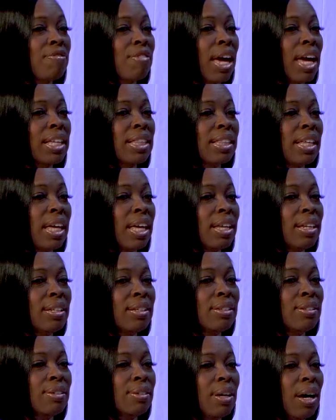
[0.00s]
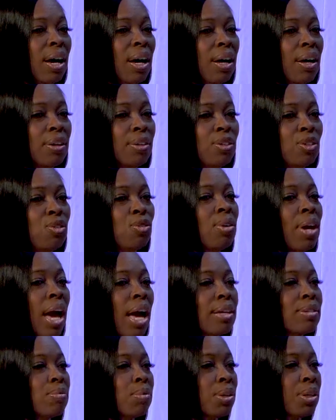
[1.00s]
fact that uh, you
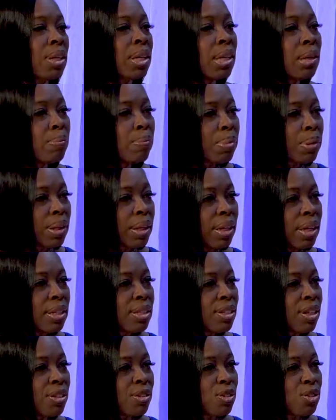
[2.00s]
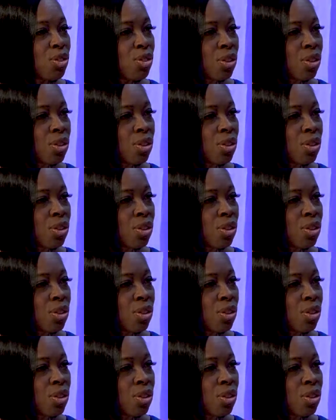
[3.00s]
guys will keep each other's